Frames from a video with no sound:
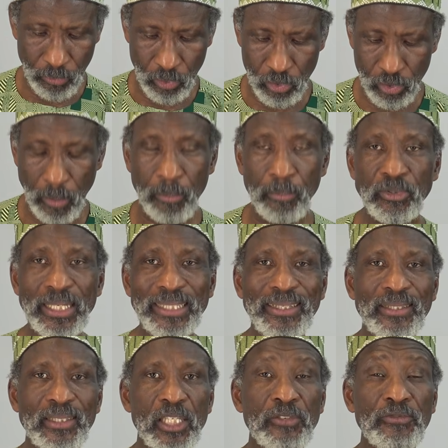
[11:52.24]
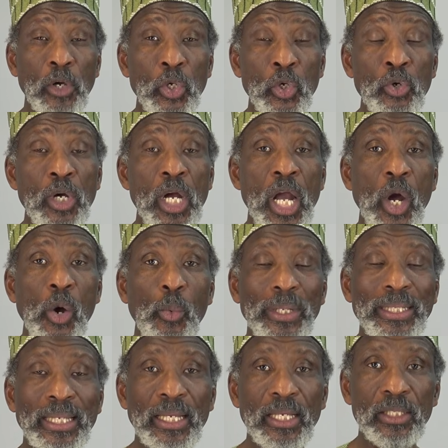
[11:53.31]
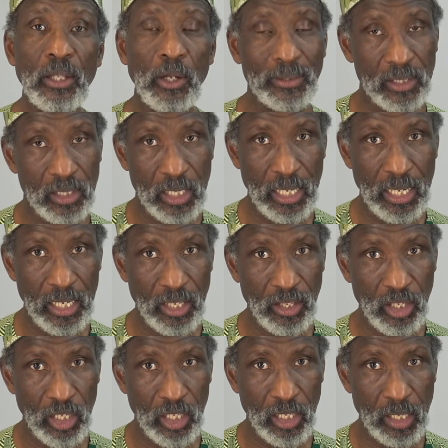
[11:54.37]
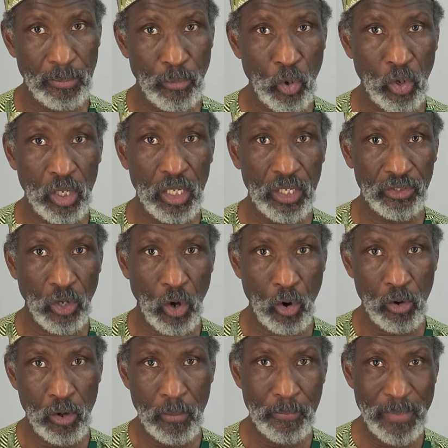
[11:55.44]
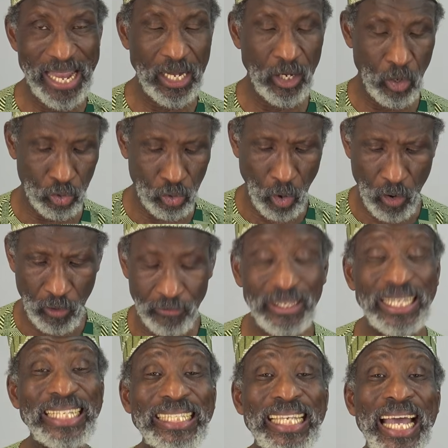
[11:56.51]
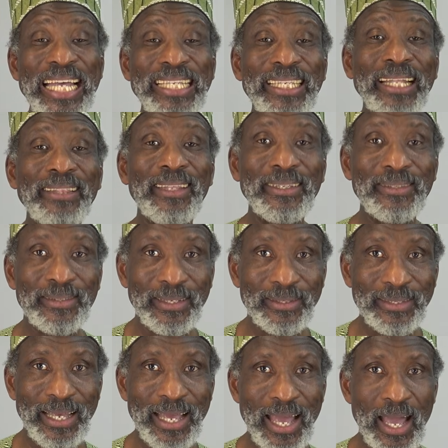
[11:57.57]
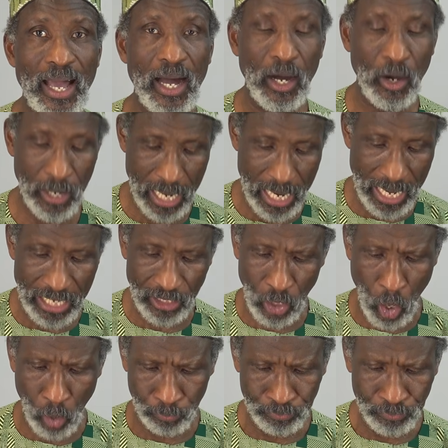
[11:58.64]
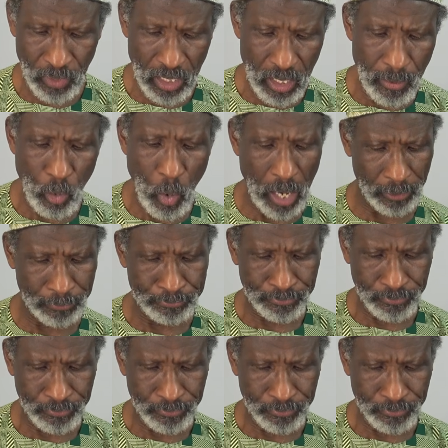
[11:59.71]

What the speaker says: some sentences for you, which is not in the book, so make note of these sentences. Okay, let's go. Number 1.